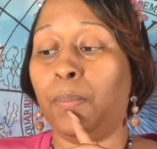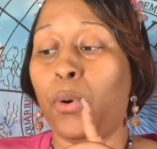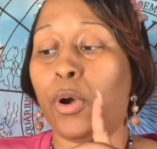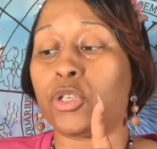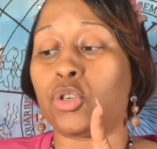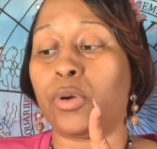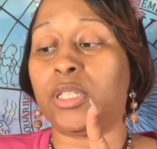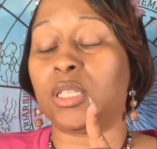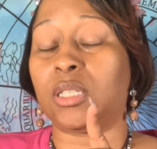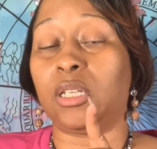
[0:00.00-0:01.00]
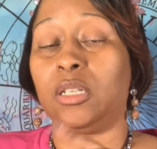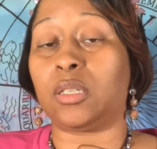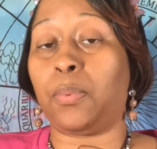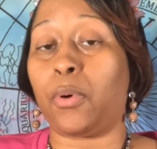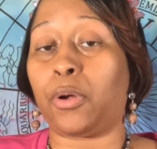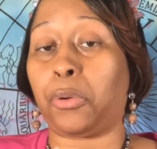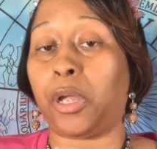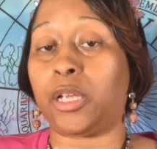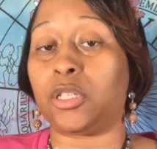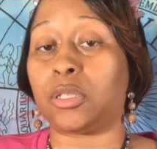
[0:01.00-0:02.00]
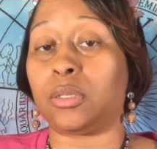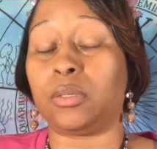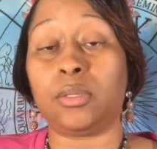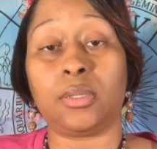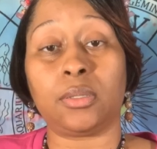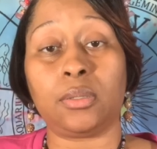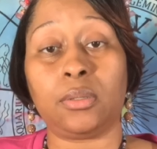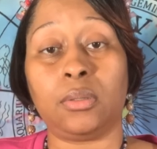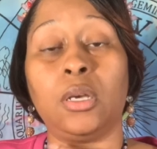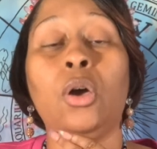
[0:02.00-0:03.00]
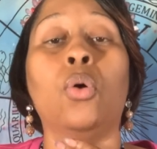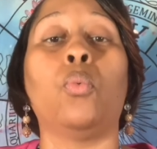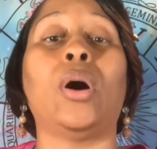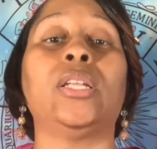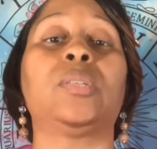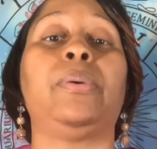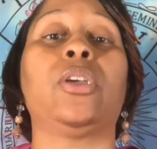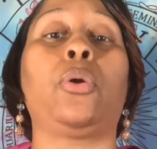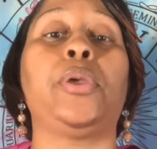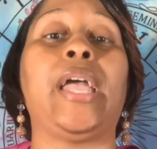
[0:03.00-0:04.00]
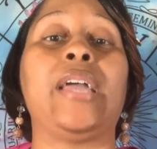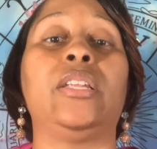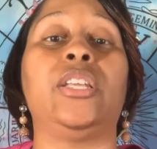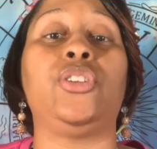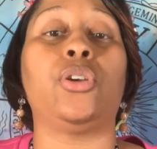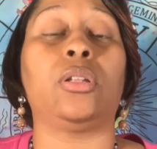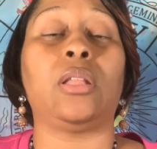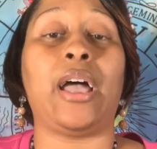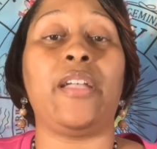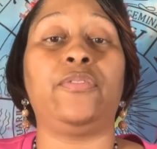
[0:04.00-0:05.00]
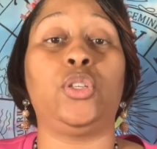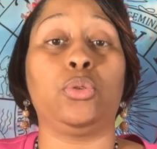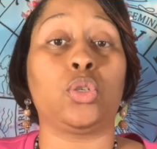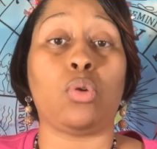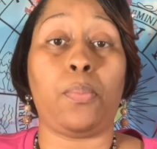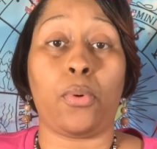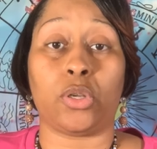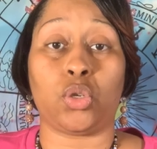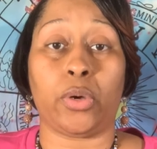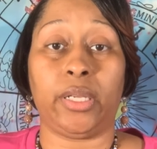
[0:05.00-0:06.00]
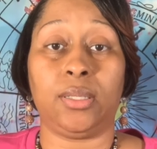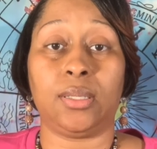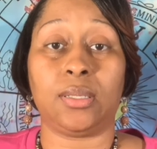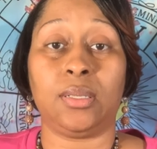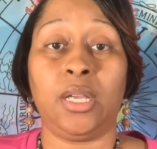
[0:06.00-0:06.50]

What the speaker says: Poor choices lead to poor creation. What has been created in your life due to a poor choice?